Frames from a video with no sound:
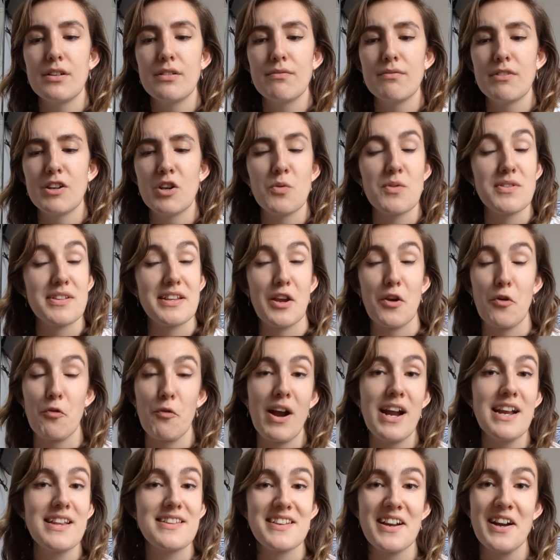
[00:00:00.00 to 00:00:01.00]
don't want to say
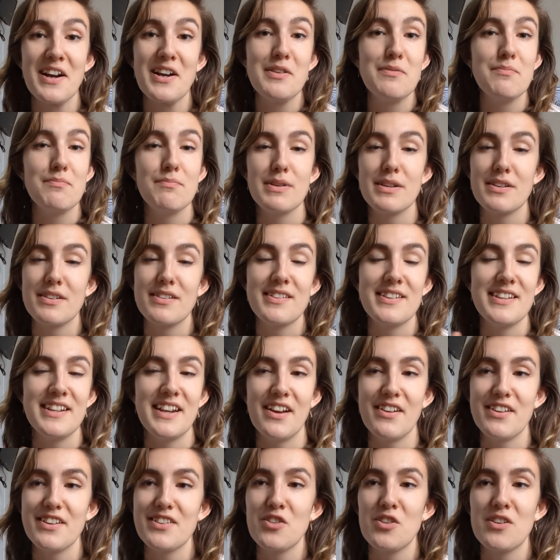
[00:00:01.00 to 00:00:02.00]
great time, because, you know,
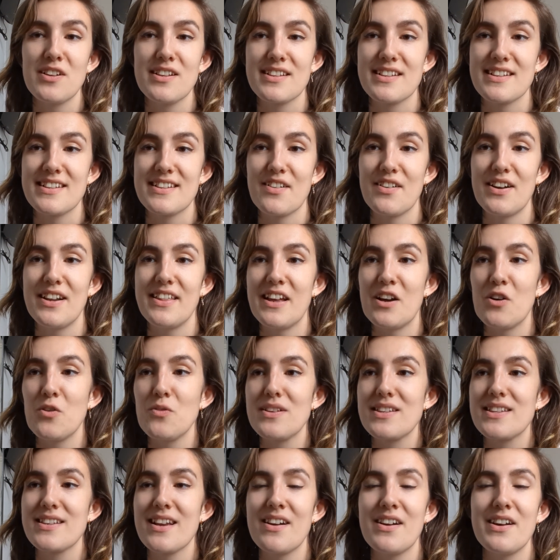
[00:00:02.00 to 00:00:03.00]
it's not necessarily that all the
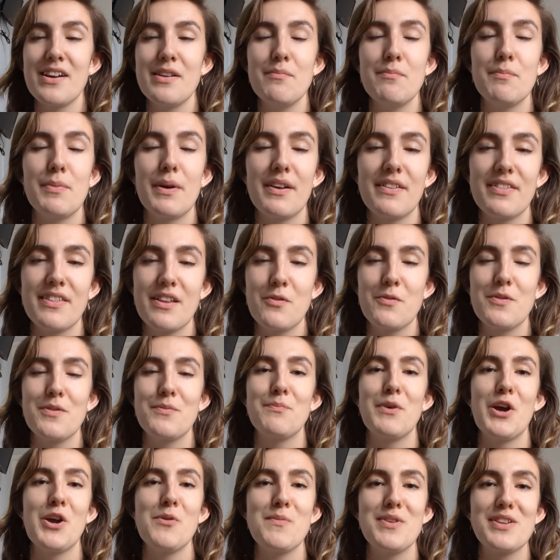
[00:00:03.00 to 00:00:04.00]
time, but there were
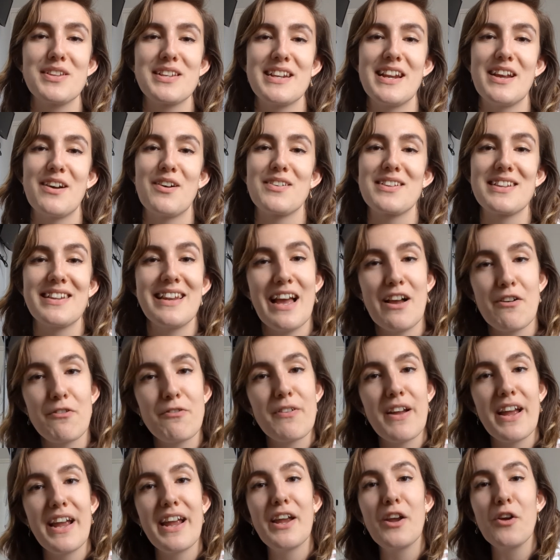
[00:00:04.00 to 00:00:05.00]
moments in it I was
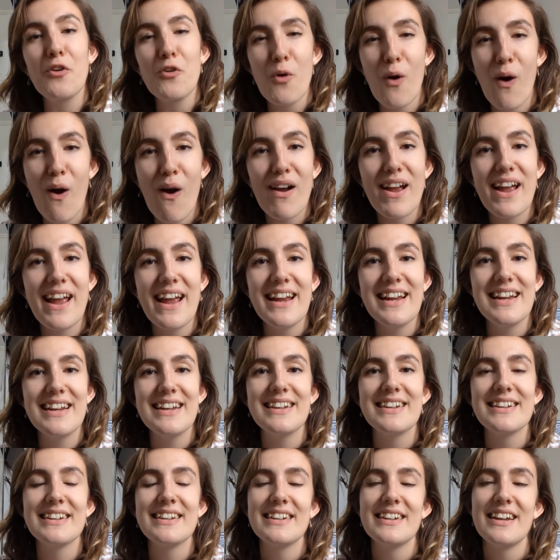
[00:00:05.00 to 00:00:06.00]
laughing, crying,
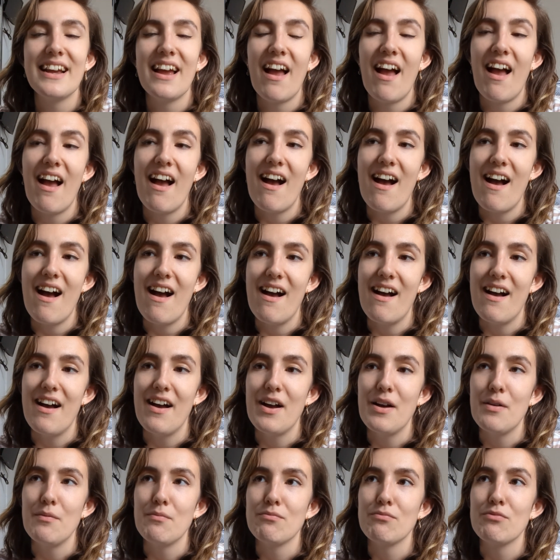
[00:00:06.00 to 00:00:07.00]

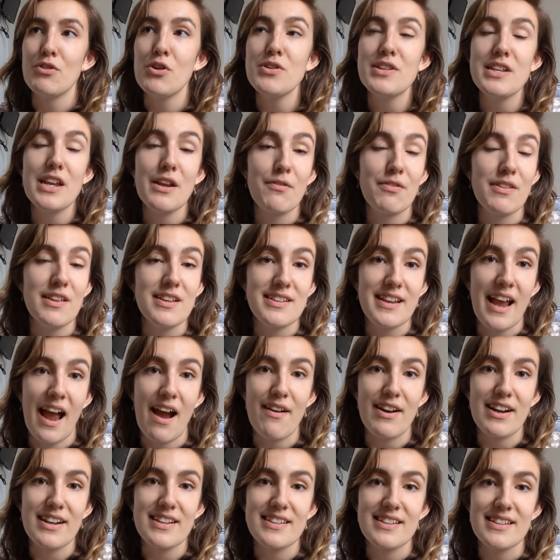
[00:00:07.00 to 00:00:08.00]
rooting for these
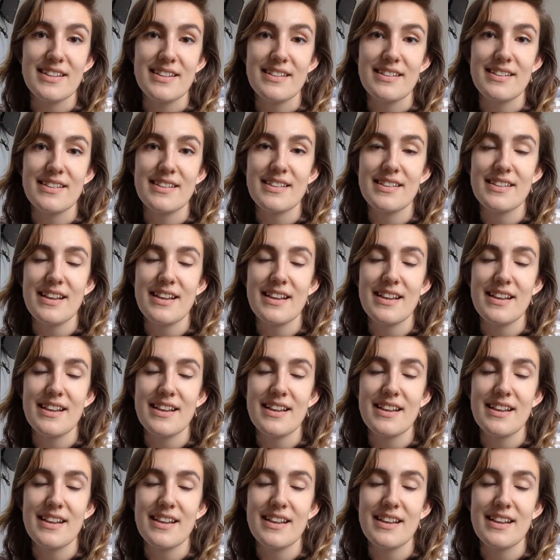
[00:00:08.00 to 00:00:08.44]
characters,